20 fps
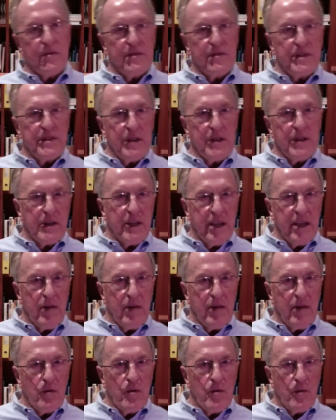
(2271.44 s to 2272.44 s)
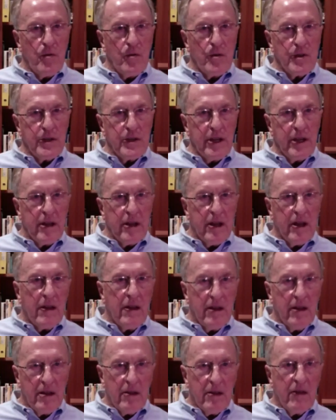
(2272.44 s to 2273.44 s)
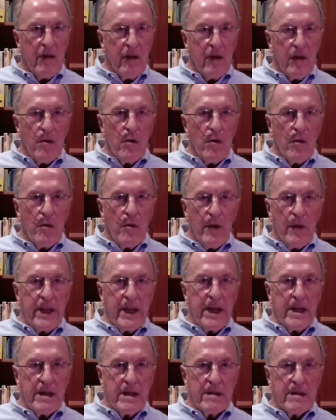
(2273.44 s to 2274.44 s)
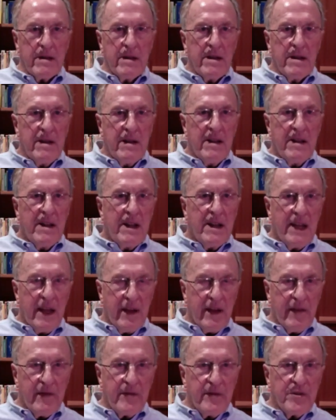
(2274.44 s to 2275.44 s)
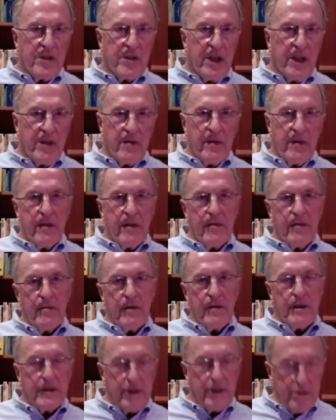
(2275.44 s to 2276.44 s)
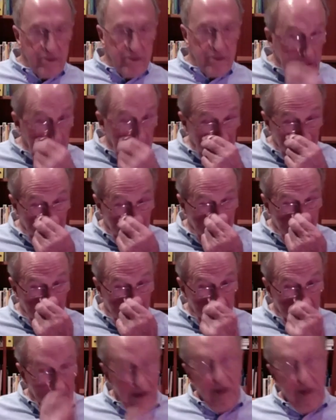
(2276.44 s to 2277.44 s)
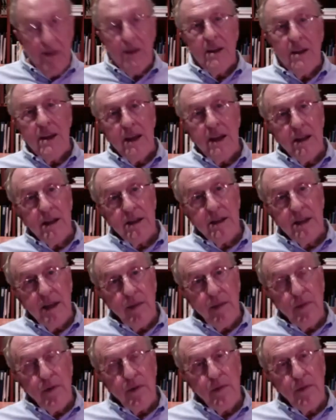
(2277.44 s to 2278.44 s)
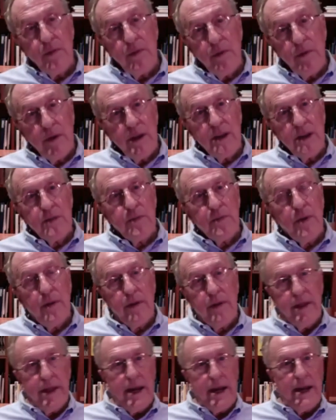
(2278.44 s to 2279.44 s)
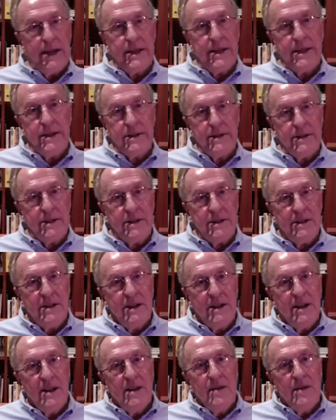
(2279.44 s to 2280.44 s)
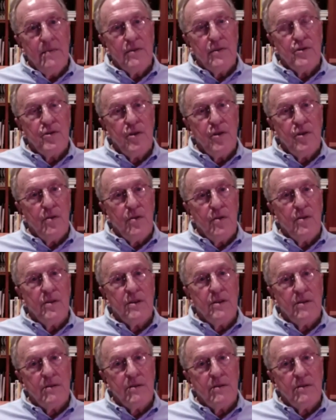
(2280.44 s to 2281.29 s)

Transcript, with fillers: starting in warm water and going all the way down, like from January through until July, in the sea point pool is probably the ideal. But you mm. know, the, the